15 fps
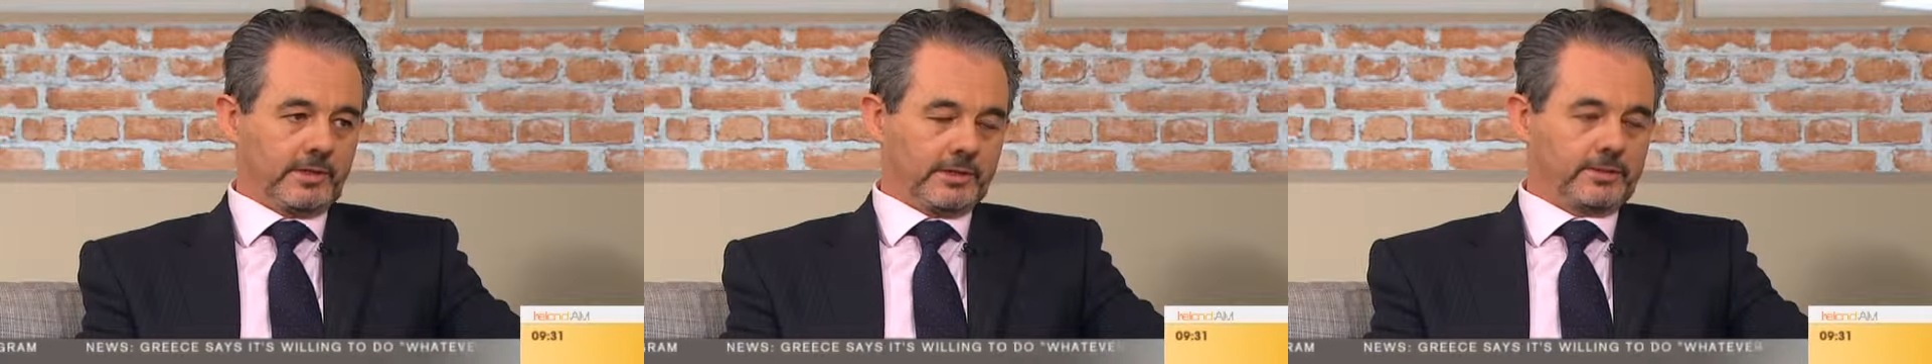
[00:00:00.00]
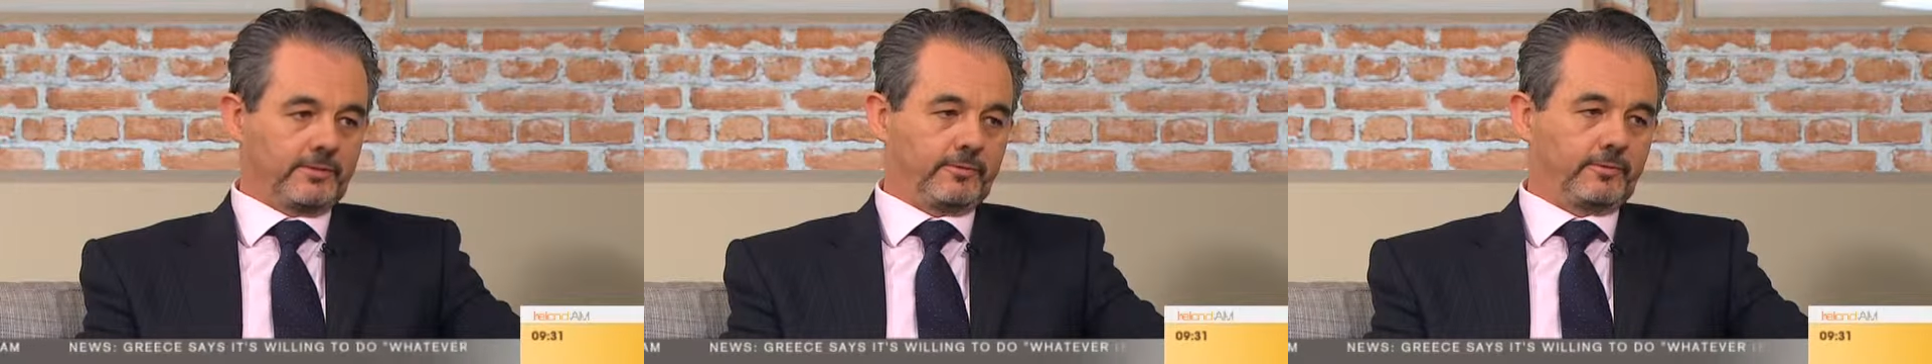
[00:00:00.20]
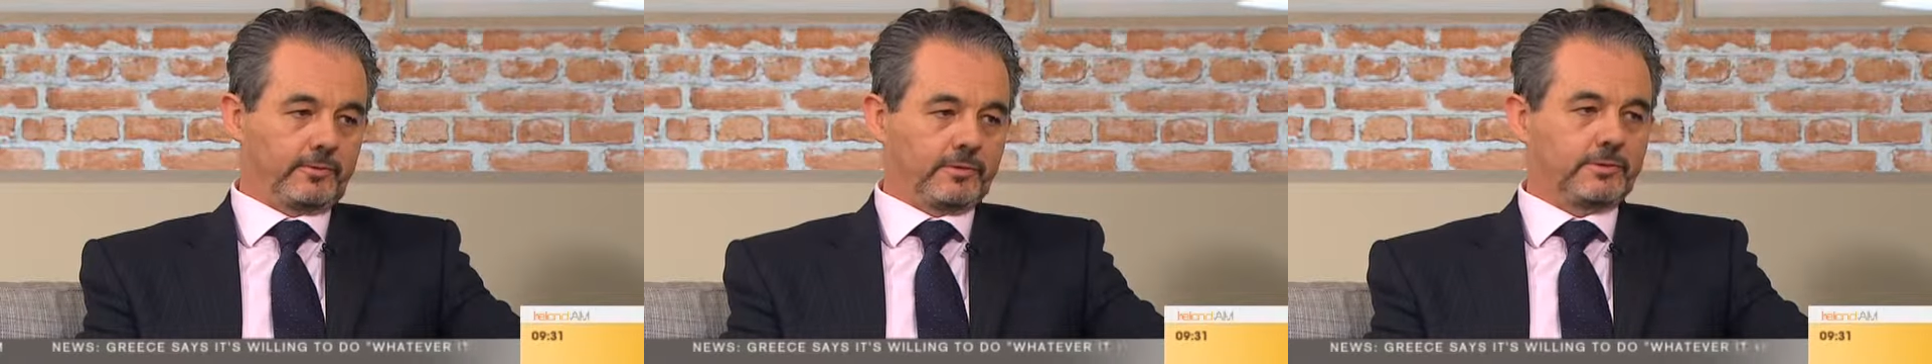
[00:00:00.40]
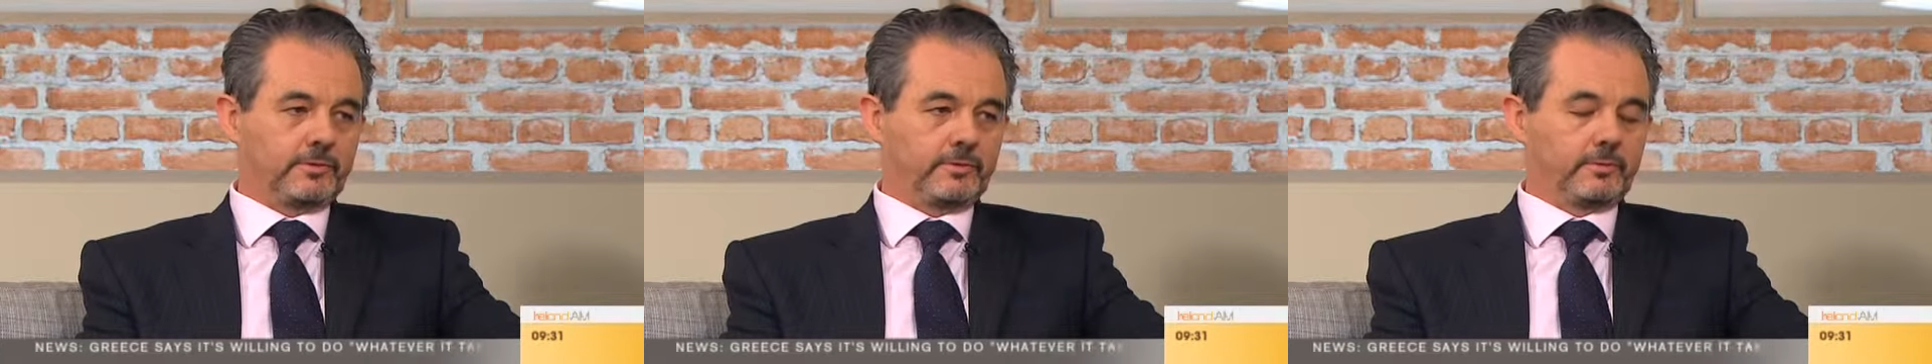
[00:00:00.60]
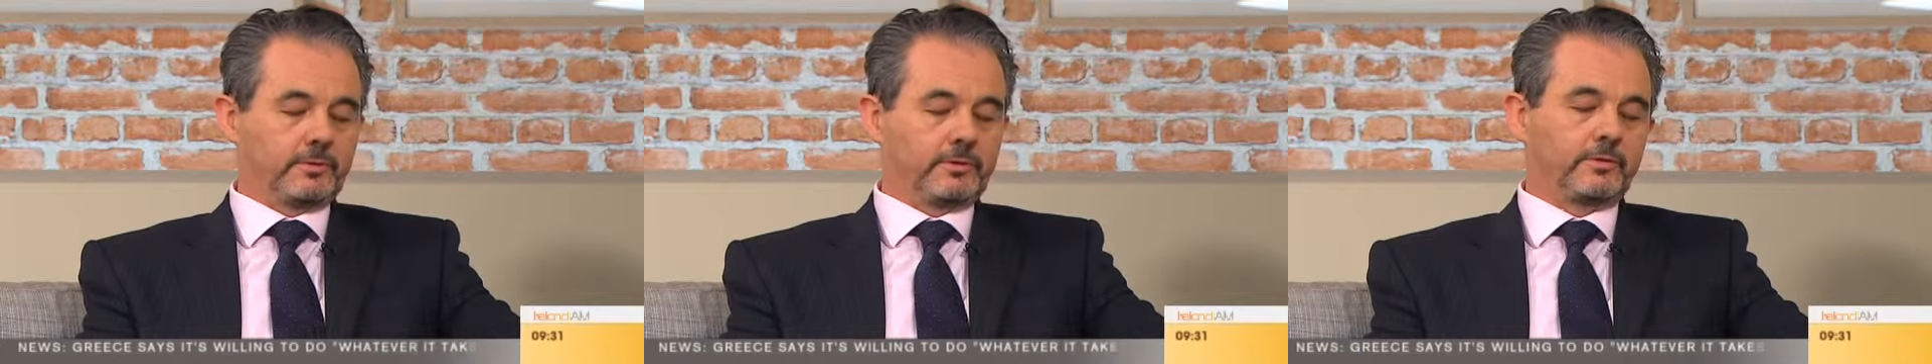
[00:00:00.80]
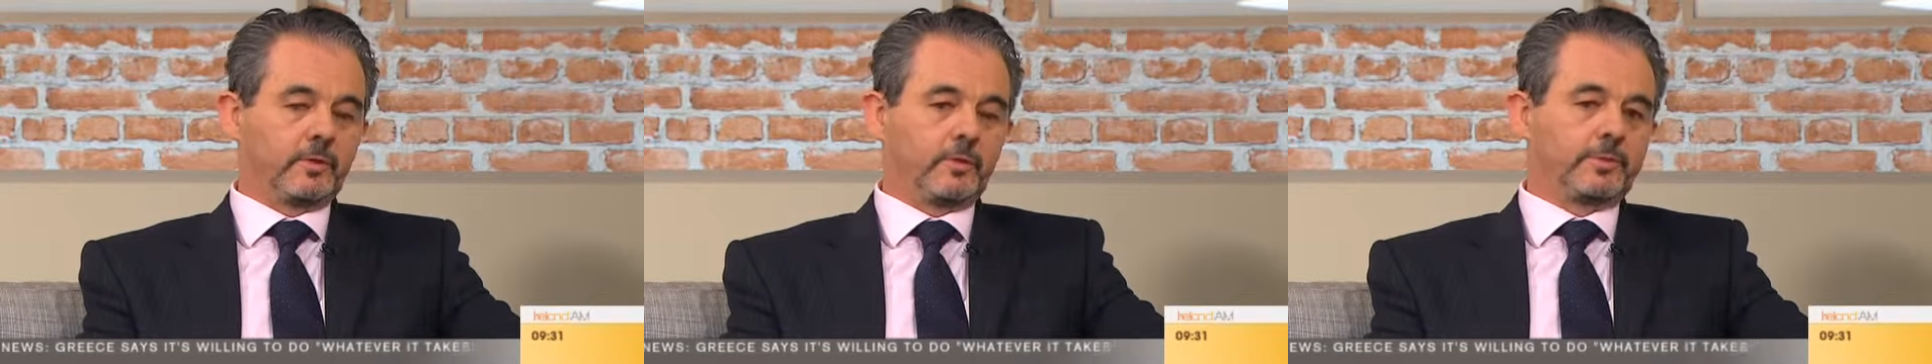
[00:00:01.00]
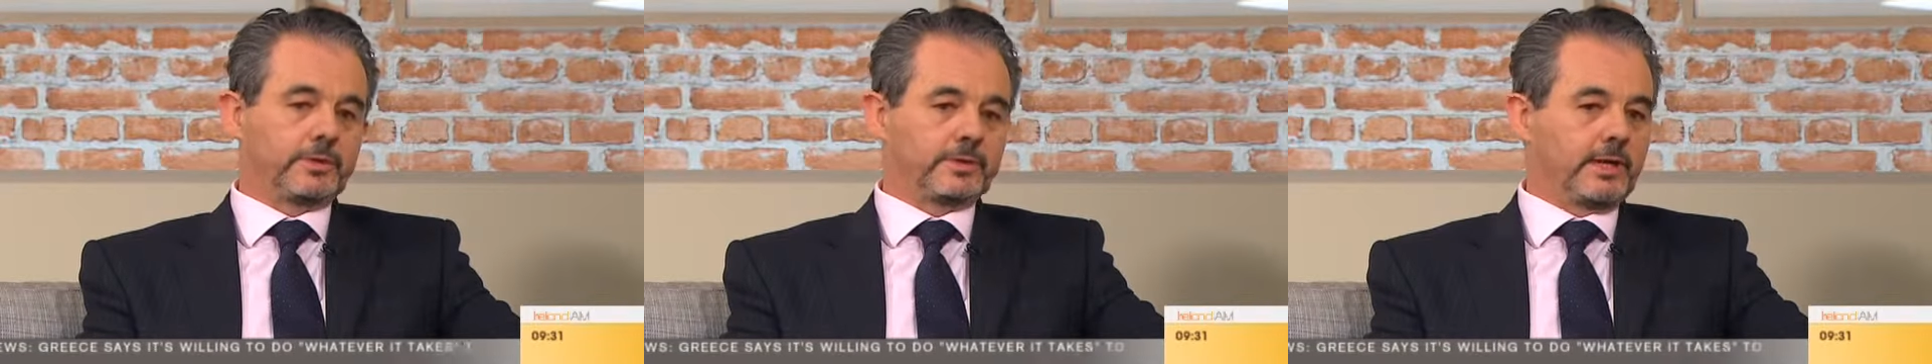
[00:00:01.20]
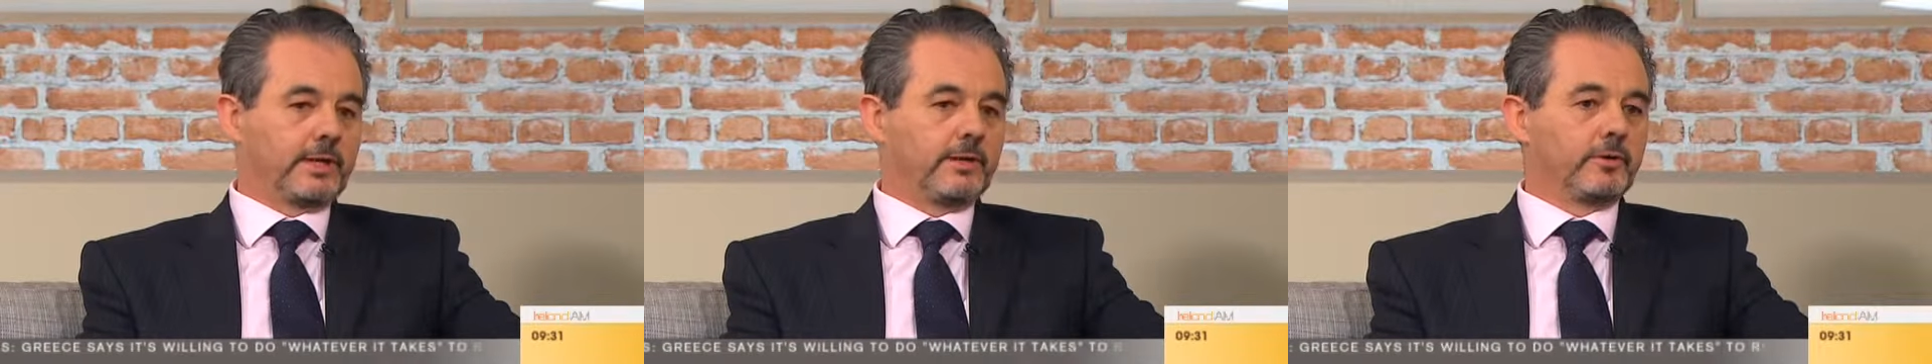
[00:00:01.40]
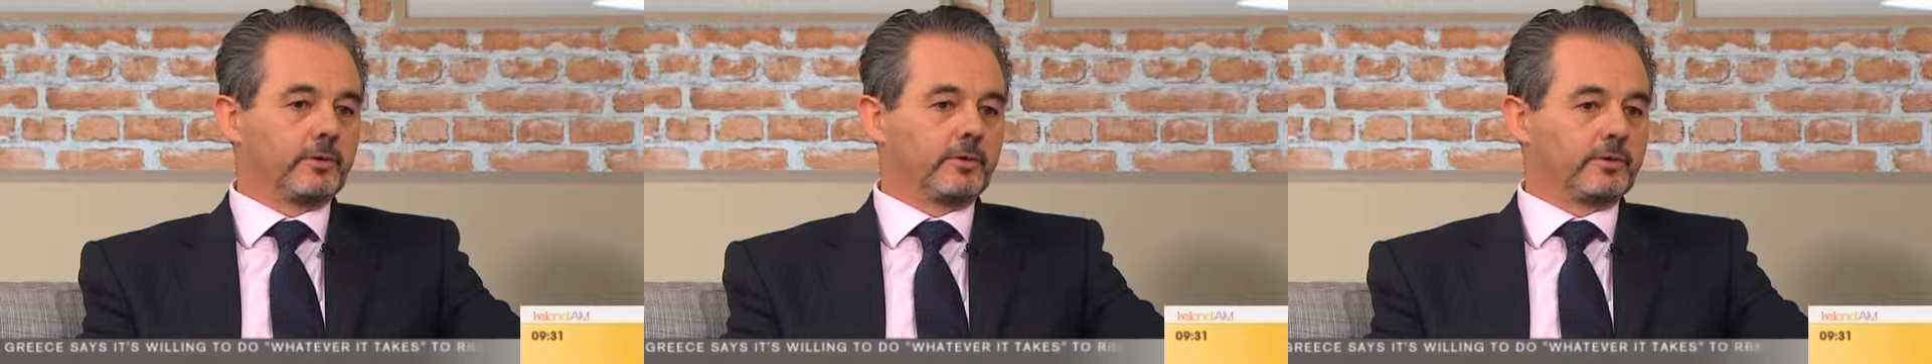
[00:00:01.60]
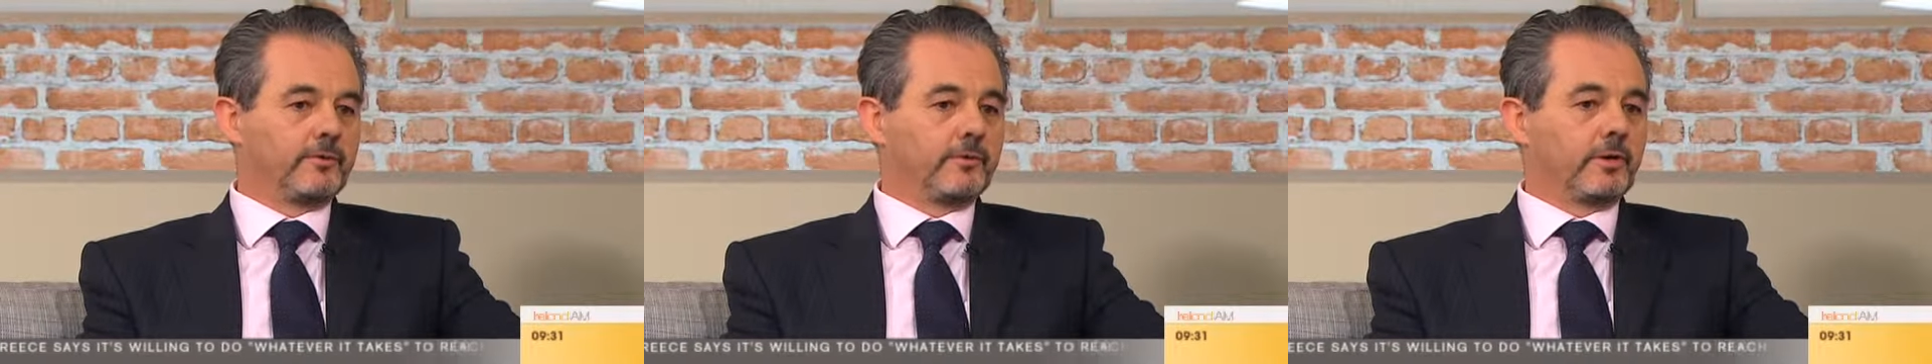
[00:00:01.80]
That's the first group. The second group
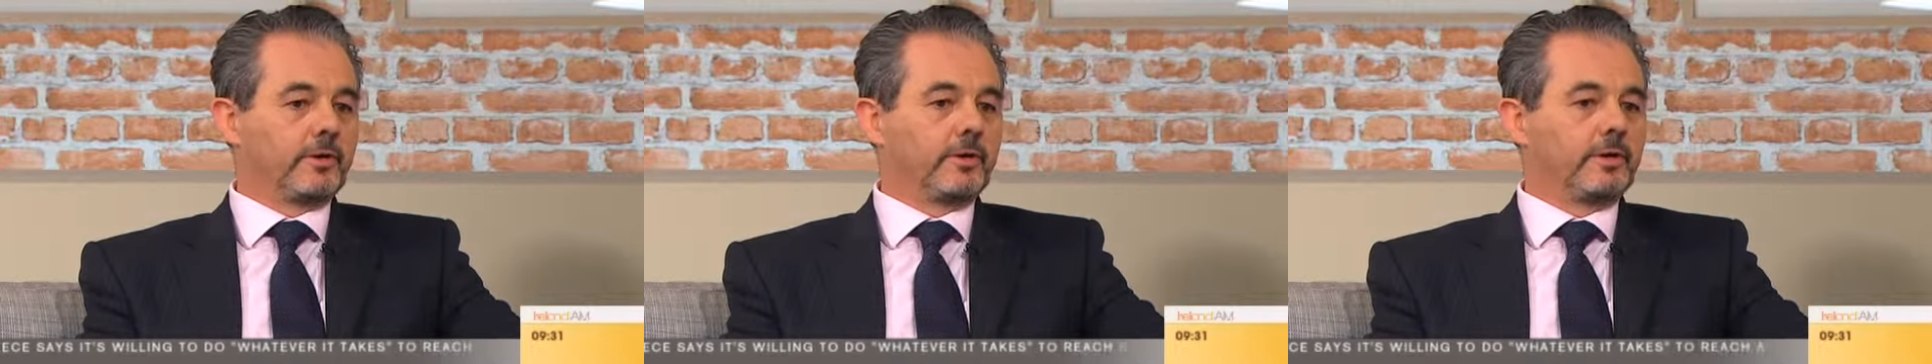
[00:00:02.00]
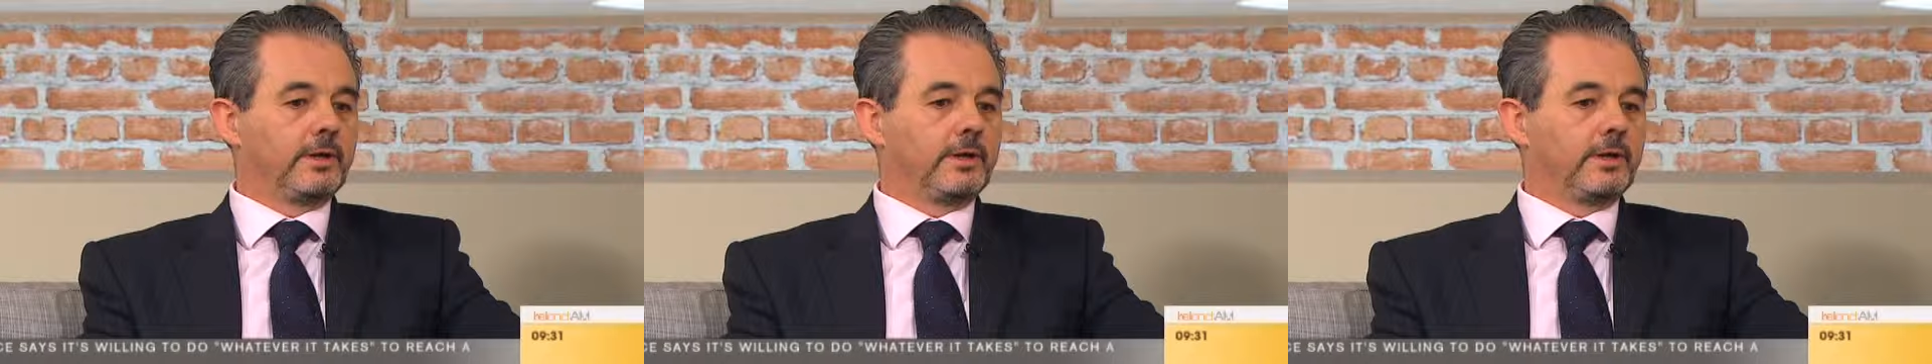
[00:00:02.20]
it's for